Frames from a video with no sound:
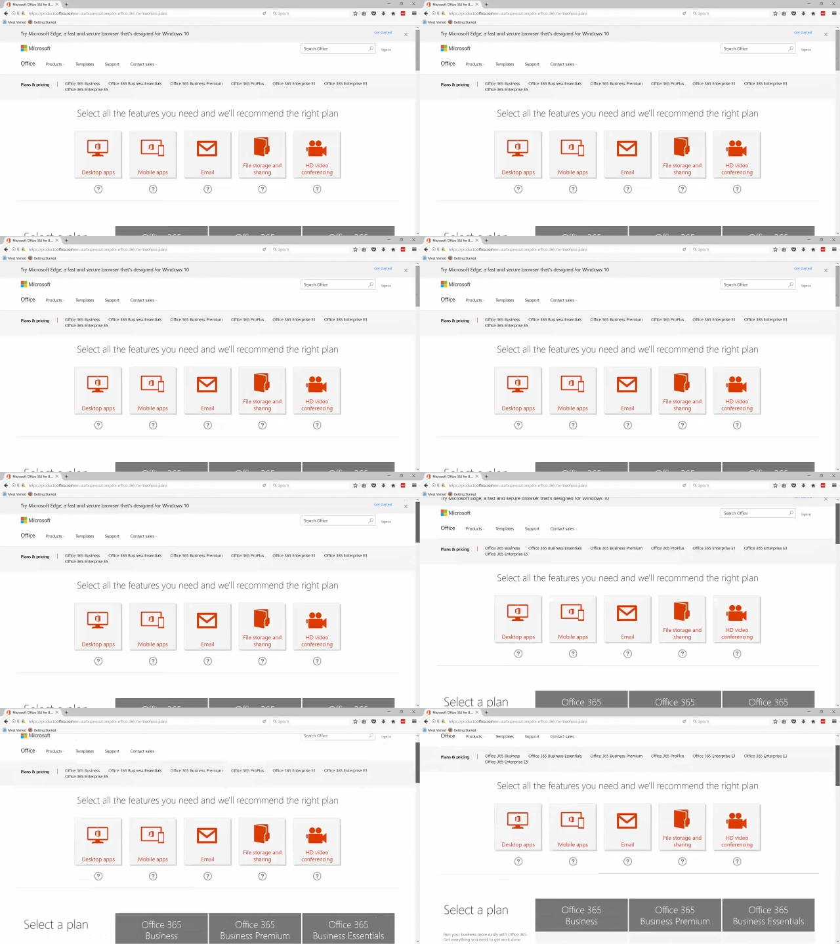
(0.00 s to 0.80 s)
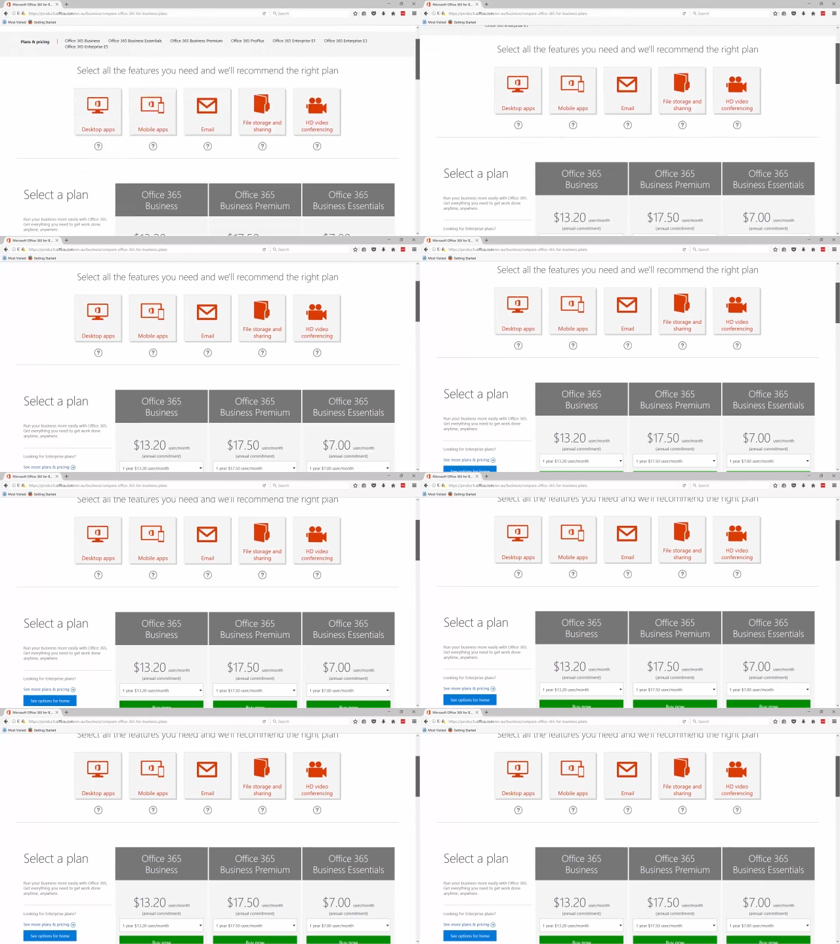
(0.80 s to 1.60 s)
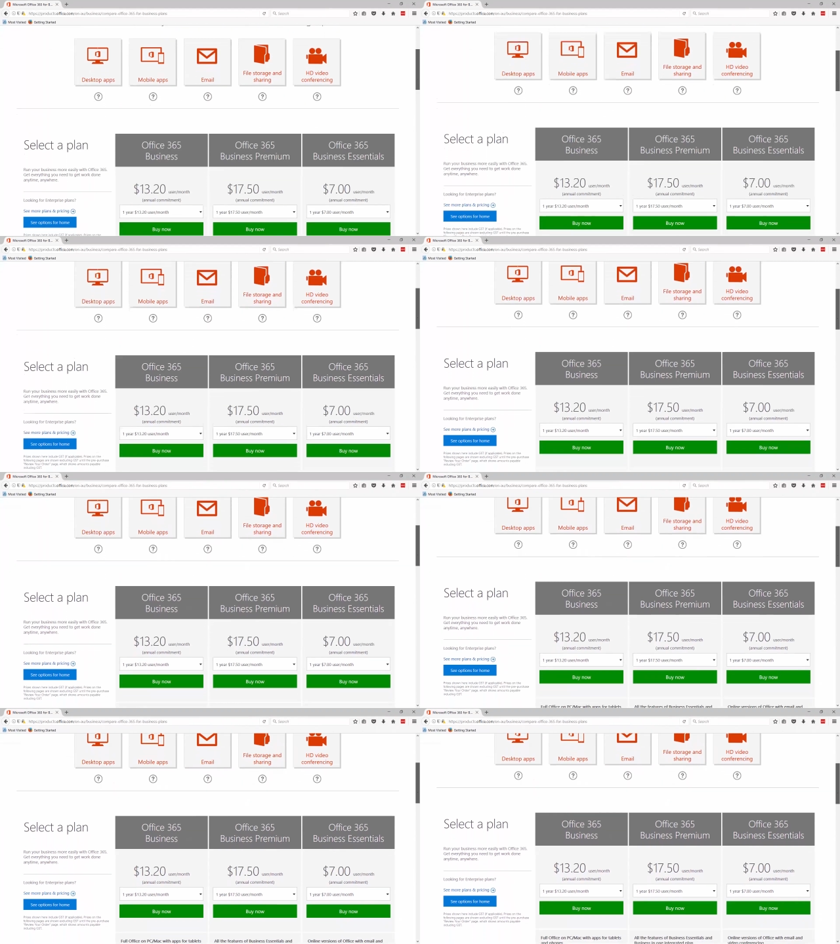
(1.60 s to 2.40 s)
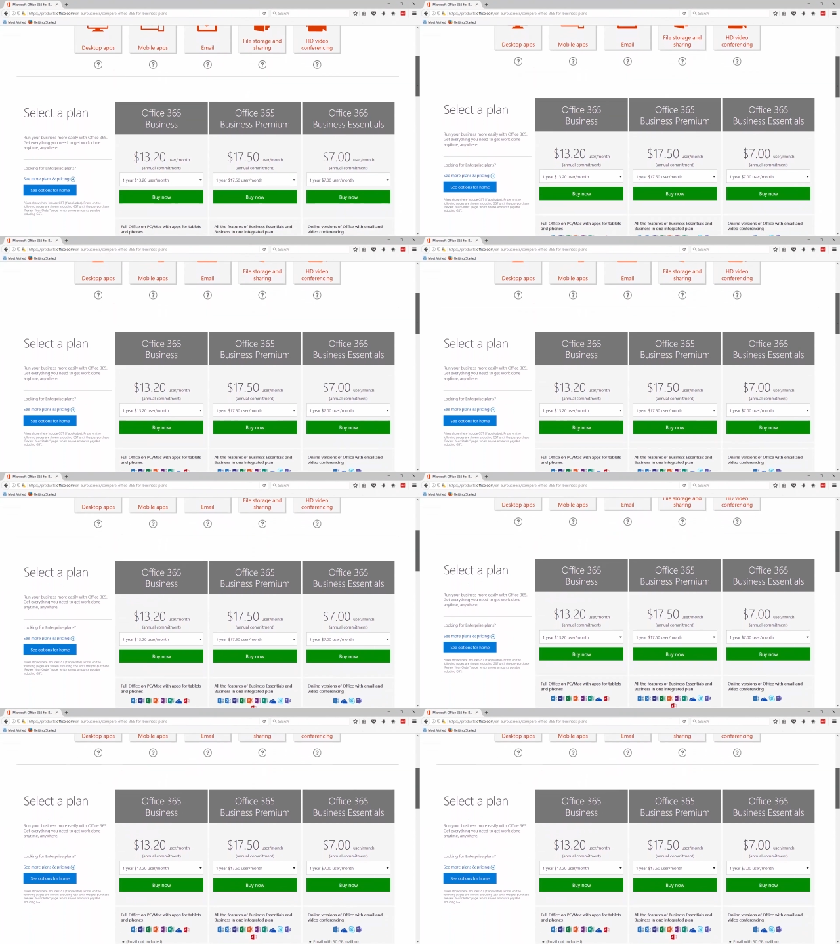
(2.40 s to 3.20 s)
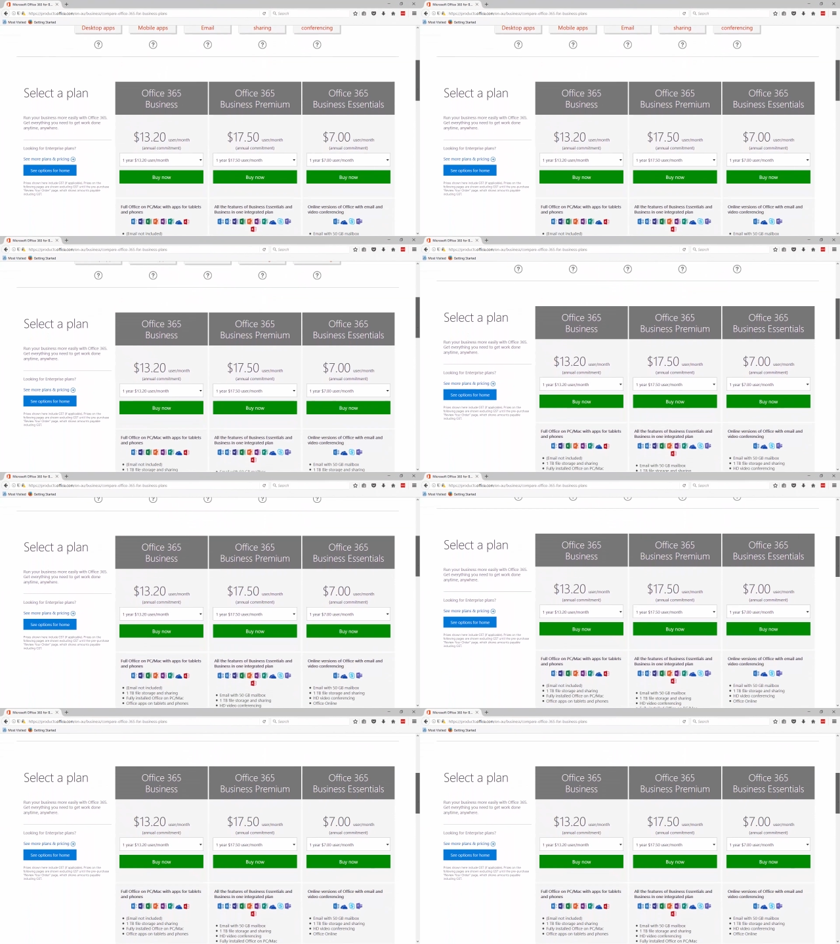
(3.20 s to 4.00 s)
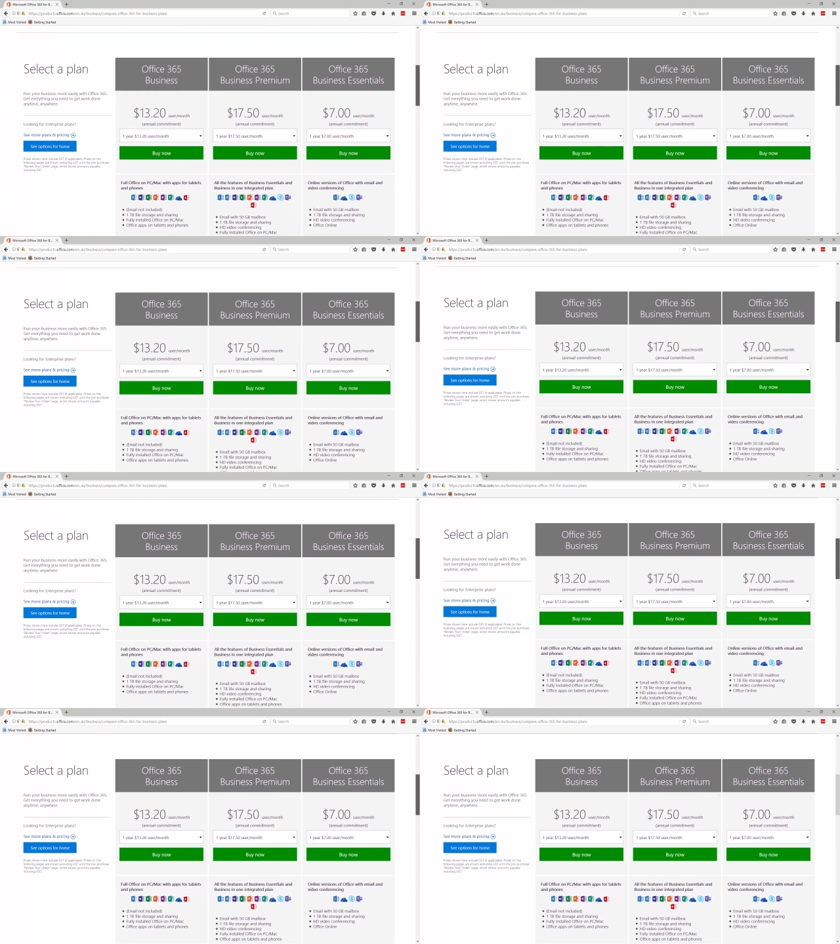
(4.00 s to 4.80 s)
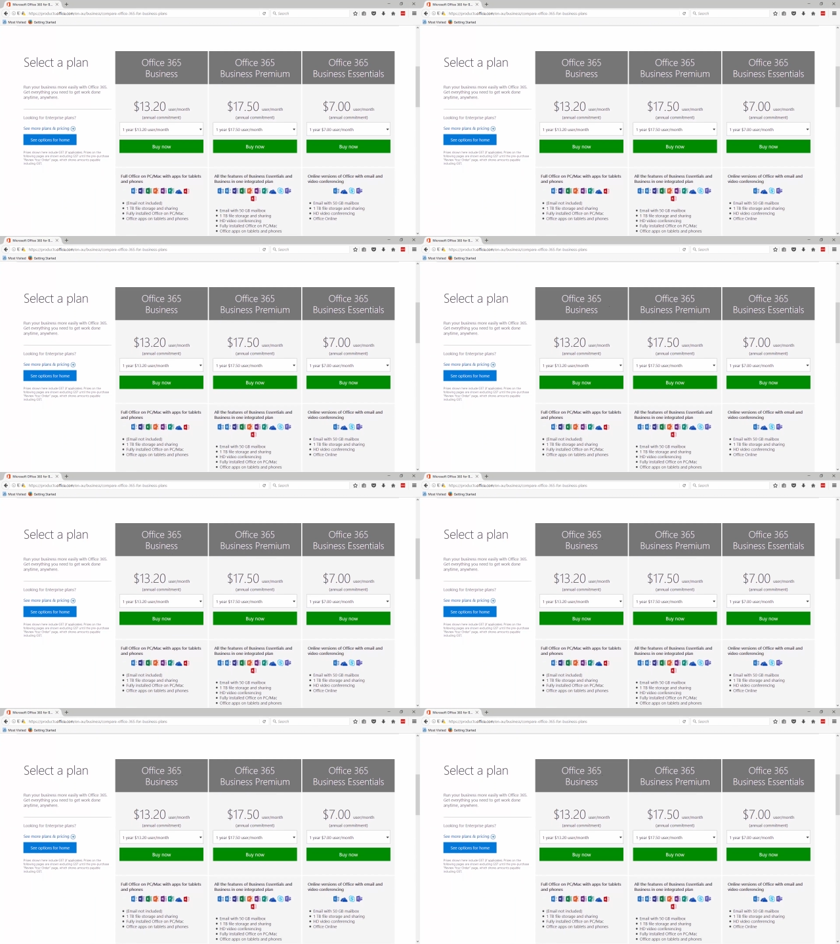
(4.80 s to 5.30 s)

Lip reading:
(no speaker visible)